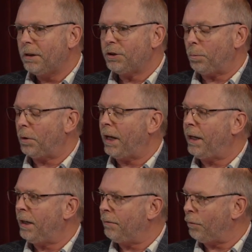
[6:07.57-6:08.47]
So
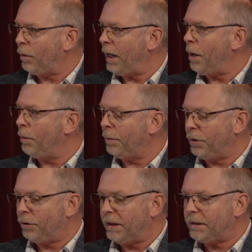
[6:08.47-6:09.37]
planning for how we would
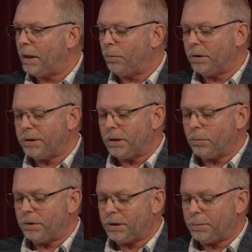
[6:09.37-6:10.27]
address that was uh,
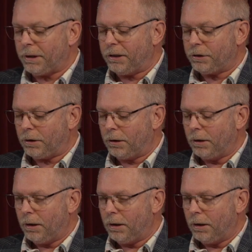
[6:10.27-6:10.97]
was substantial.